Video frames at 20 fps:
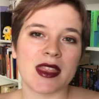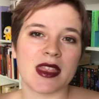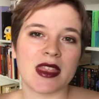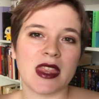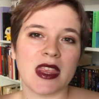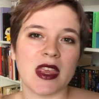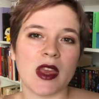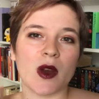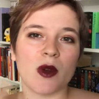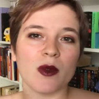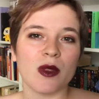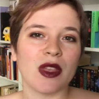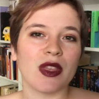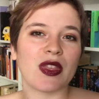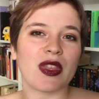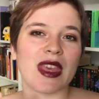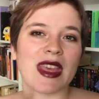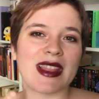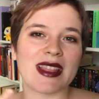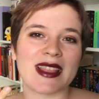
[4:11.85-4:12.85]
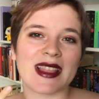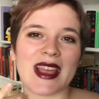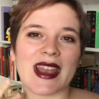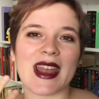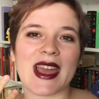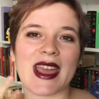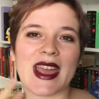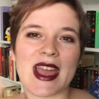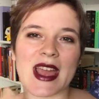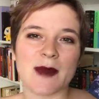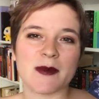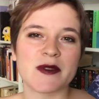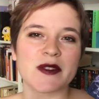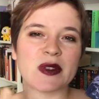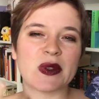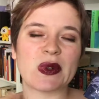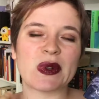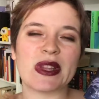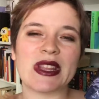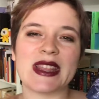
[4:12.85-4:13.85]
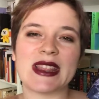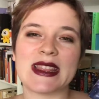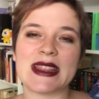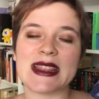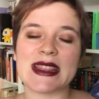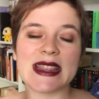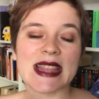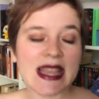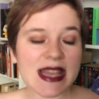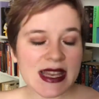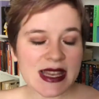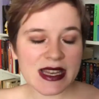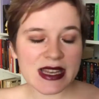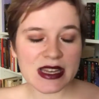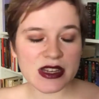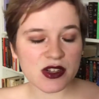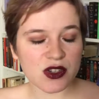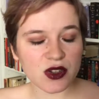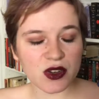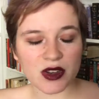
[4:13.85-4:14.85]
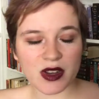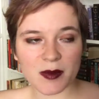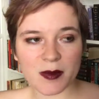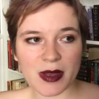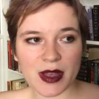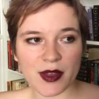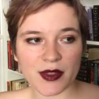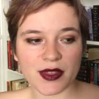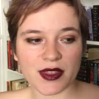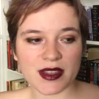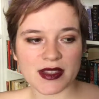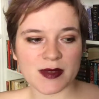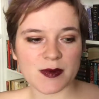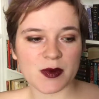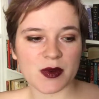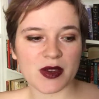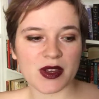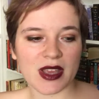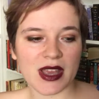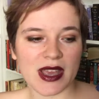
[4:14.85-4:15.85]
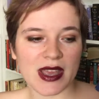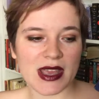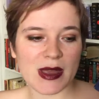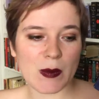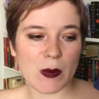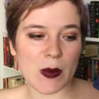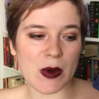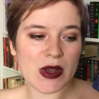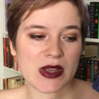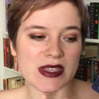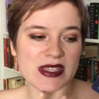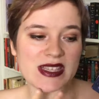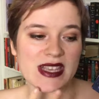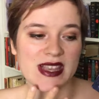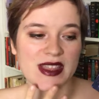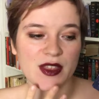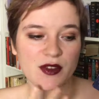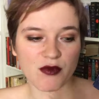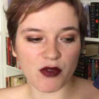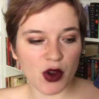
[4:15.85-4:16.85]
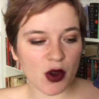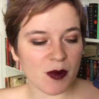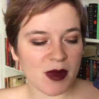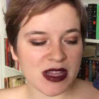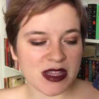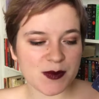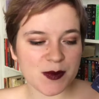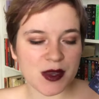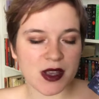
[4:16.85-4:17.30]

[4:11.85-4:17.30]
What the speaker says: The only thing that I absolutely didn't enjoy about this book was the romance,